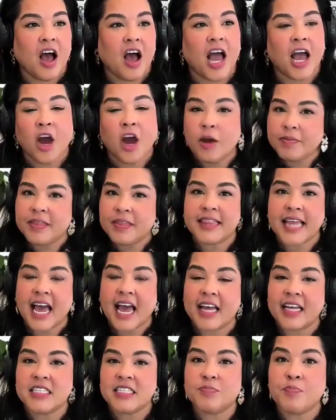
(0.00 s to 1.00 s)
I hope that
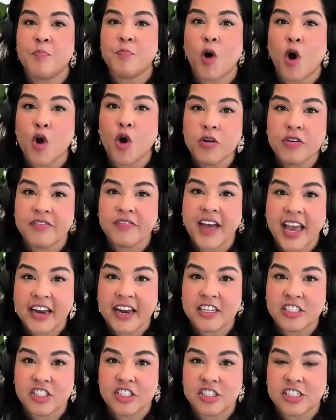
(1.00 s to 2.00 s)
has
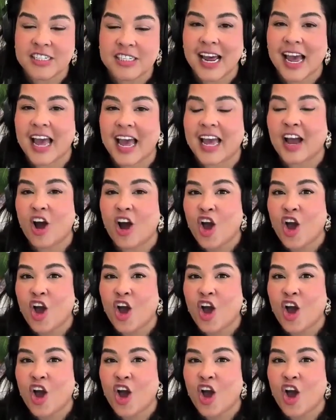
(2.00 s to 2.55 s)
motivated you today.